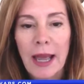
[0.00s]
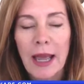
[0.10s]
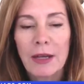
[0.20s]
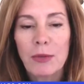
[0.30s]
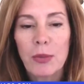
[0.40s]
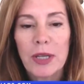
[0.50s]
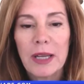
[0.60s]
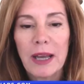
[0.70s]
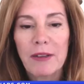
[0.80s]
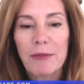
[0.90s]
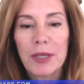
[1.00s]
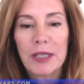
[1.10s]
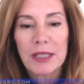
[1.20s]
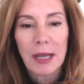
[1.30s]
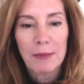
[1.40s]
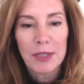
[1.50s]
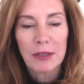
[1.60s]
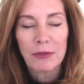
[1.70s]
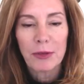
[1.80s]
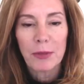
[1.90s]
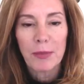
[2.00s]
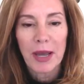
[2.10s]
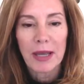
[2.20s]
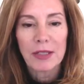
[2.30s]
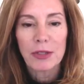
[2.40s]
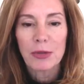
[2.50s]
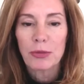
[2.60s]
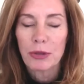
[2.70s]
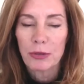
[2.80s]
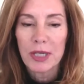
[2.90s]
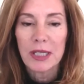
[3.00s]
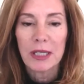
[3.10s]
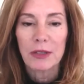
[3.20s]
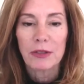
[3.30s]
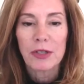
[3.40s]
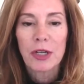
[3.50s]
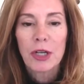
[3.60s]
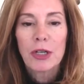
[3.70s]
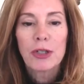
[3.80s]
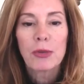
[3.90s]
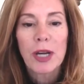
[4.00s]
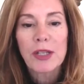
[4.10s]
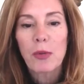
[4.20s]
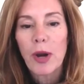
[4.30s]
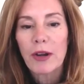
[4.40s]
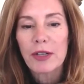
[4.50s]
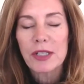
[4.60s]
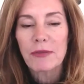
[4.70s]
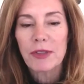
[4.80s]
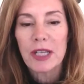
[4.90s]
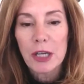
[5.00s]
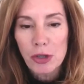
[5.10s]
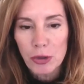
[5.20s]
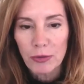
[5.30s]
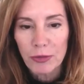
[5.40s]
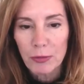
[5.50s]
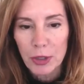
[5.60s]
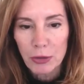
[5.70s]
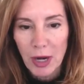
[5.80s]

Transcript: And we have been attempting for the past two, three years to raise awareness of the issue of human